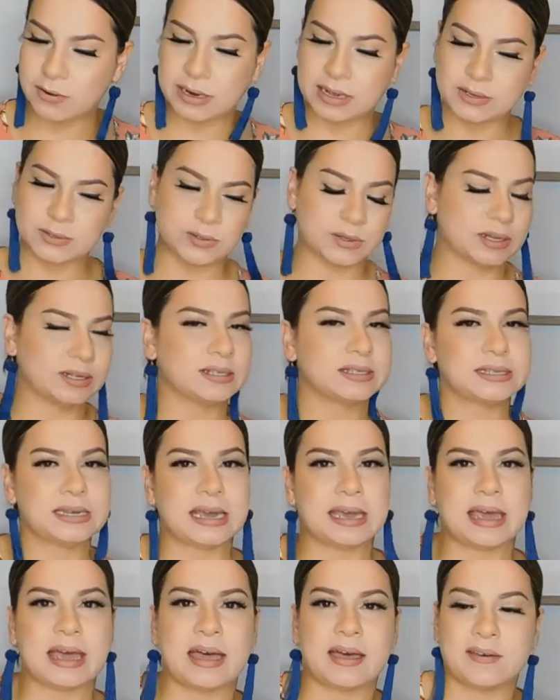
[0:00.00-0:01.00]
As you can see, I
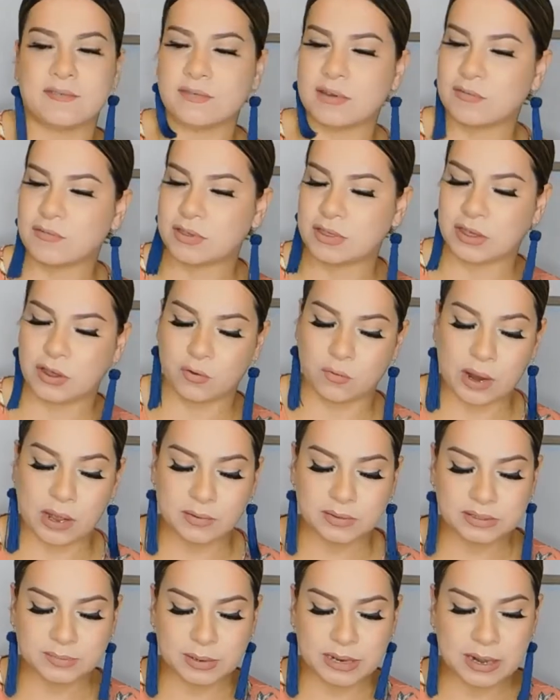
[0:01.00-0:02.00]
have everything
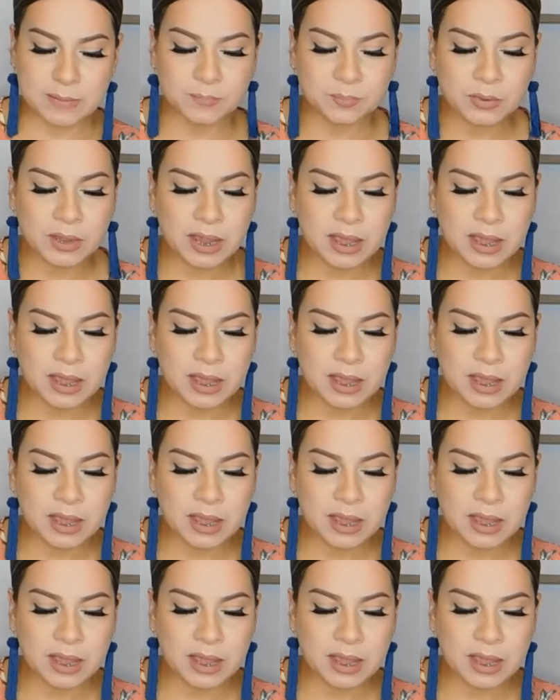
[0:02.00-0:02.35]
around me.